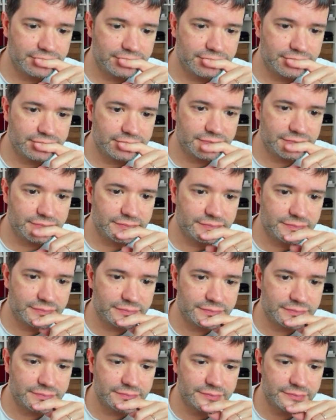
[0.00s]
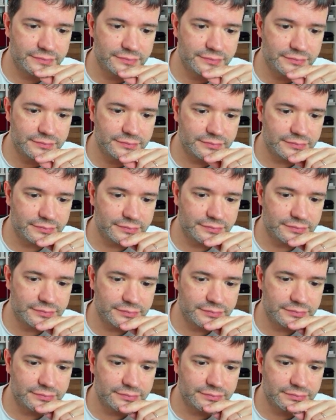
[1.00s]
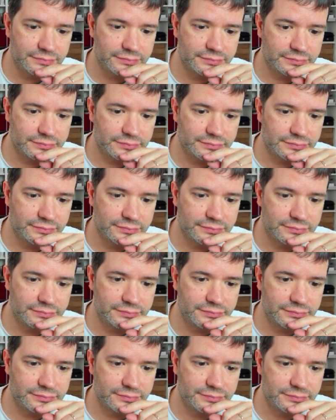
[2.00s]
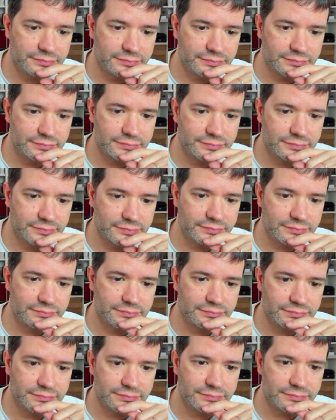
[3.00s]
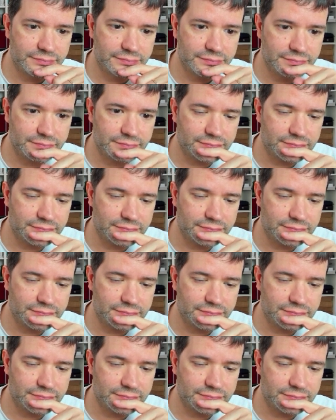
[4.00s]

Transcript: This is potentially the first sighting of the folding stocked rifles in Ukraine.